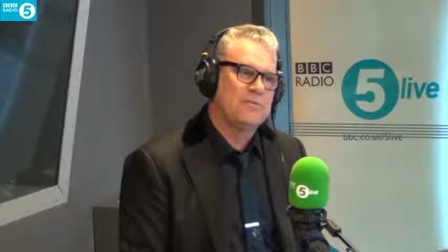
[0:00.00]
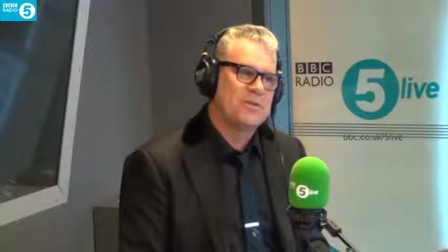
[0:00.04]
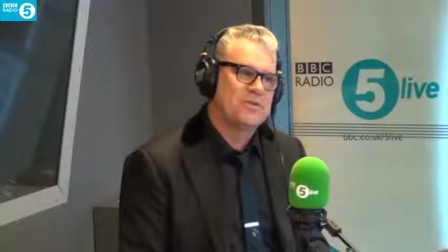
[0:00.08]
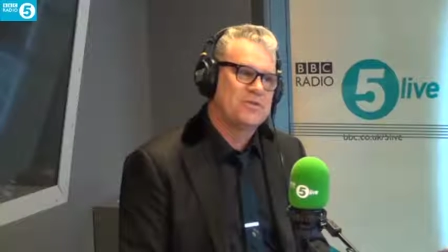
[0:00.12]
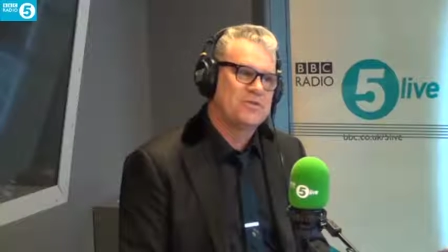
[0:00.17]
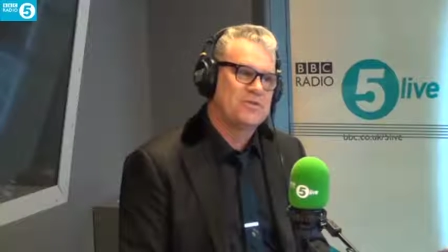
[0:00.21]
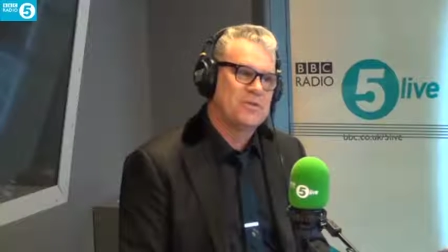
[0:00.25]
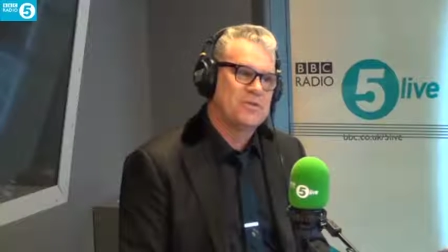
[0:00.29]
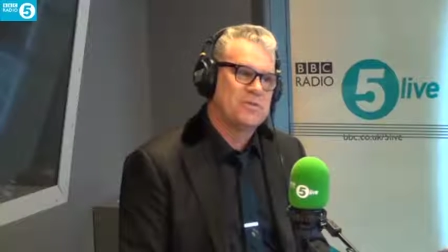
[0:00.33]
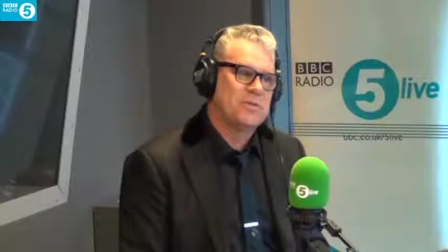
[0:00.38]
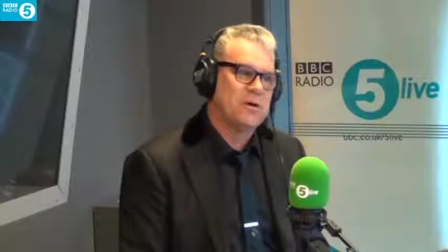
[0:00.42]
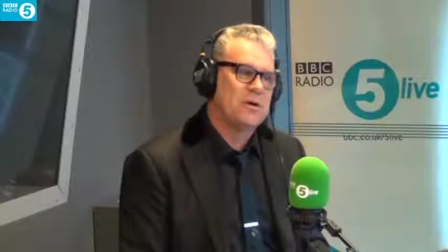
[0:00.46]
there's
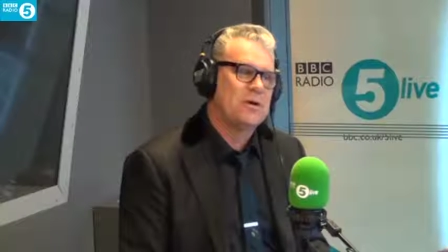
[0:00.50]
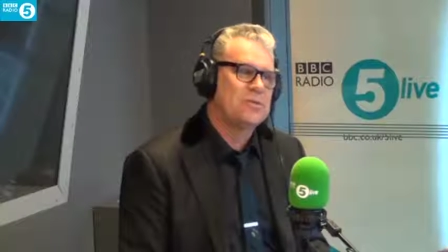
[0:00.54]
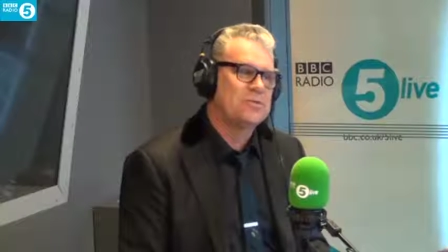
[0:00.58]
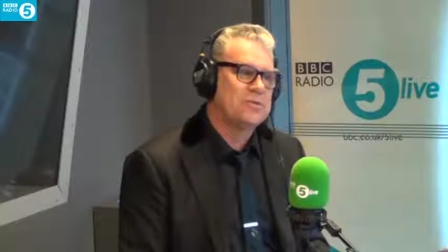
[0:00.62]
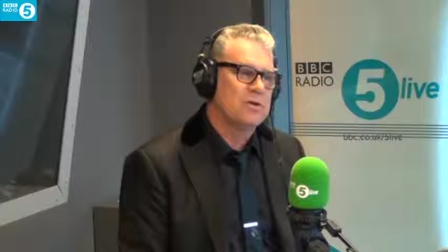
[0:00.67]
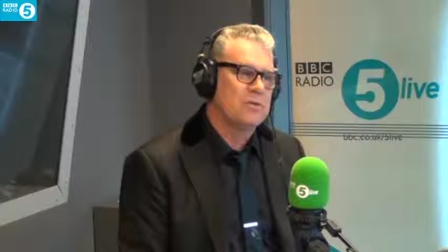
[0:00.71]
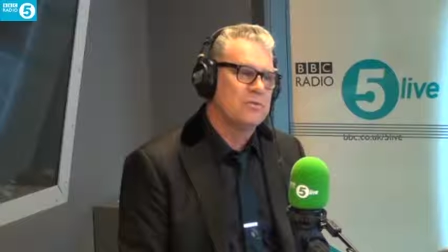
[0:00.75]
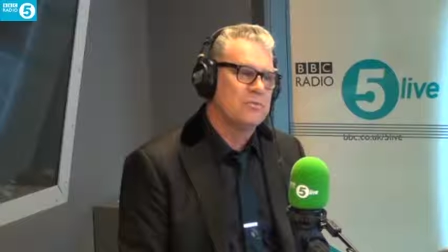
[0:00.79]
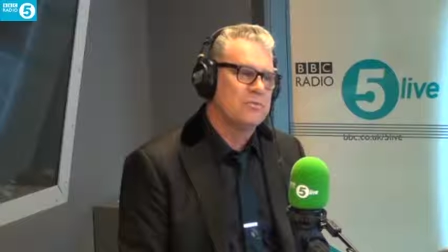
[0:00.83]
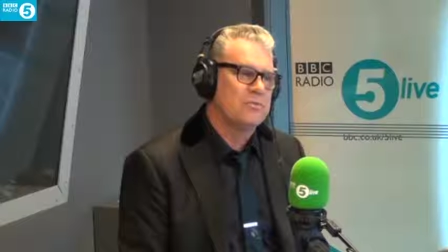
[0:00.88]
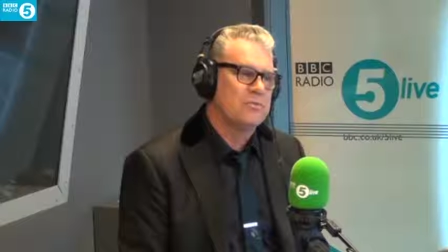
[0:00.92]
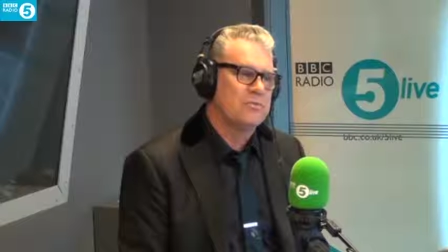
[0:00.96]
a Francois
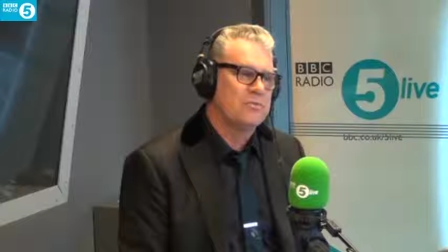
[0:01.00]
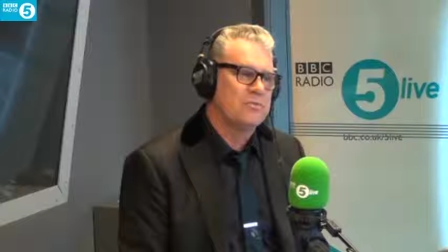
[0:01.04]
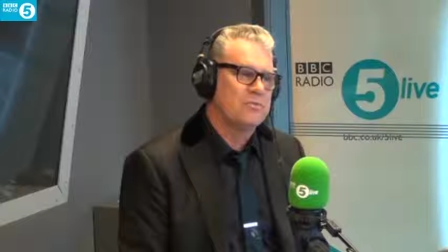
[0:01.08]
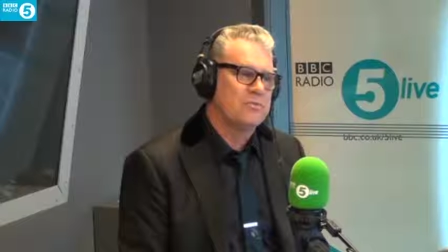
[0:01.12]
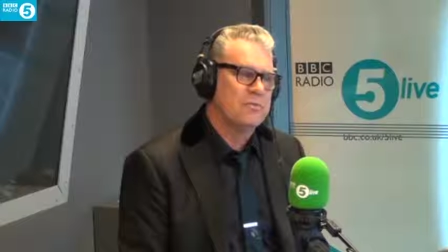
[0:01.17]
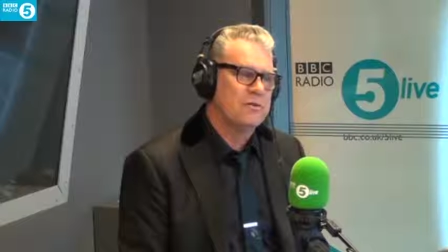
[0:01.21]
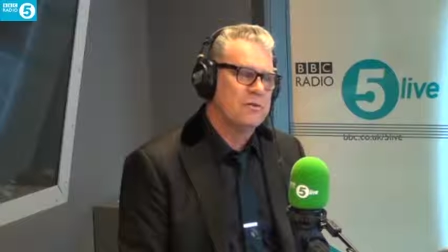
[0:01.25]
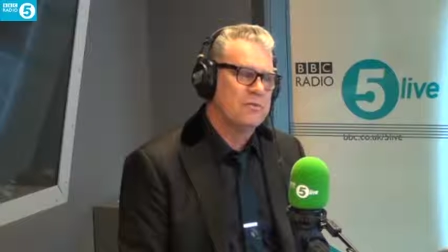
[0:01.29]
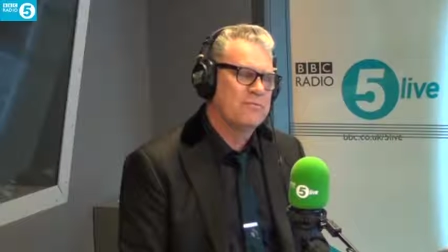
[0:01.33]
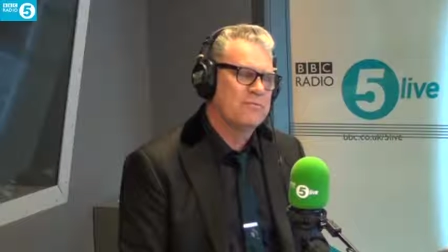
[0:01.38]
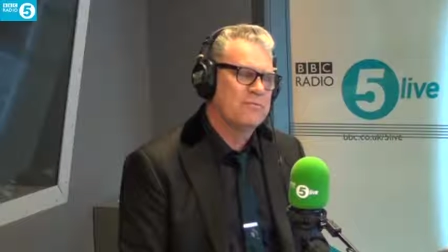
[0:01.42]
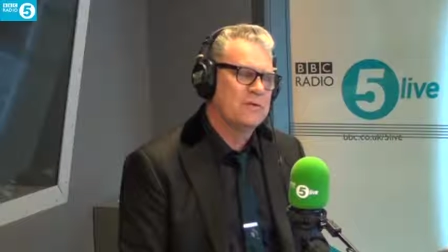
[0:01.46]
Ozon
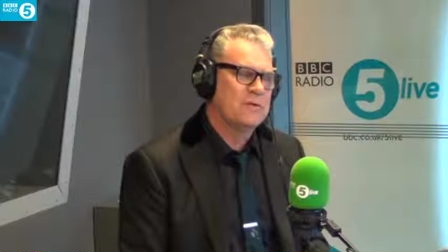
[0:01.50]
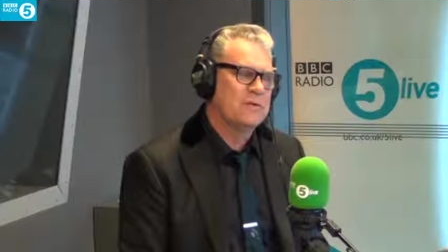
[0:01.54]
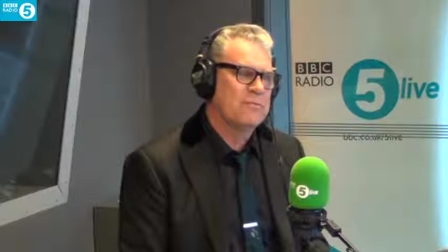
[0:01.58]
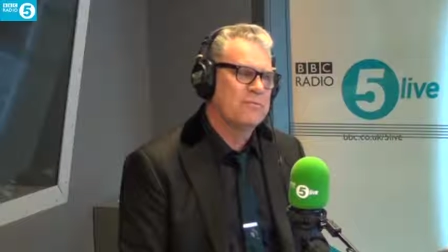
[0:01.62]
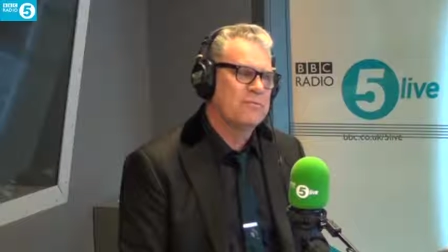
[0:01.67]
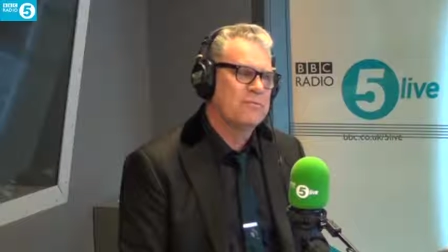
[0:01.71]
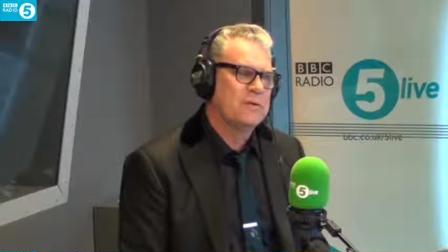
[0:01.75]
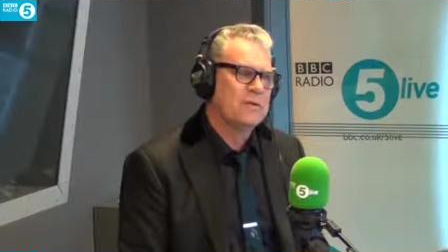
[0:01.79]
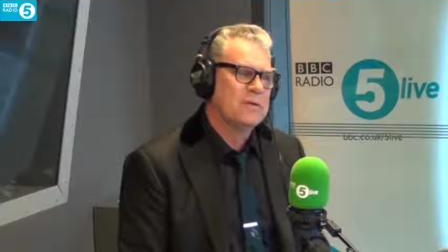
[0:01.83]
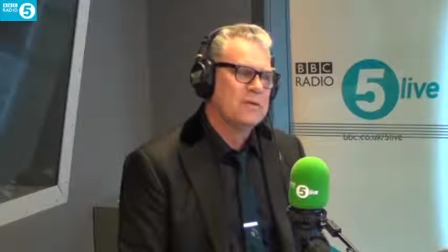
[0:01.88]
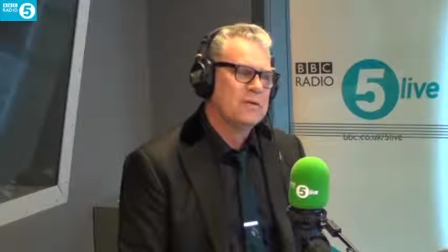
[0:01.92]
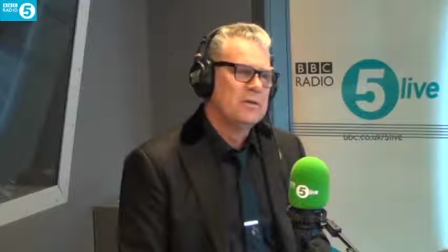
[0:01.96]
f-
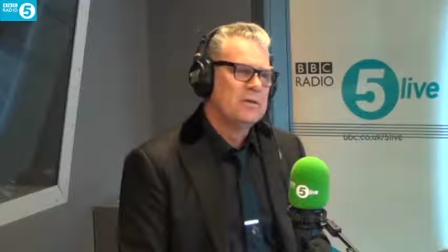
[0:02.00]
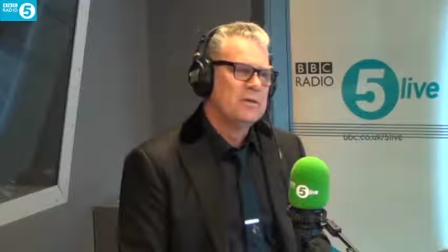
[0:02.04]
film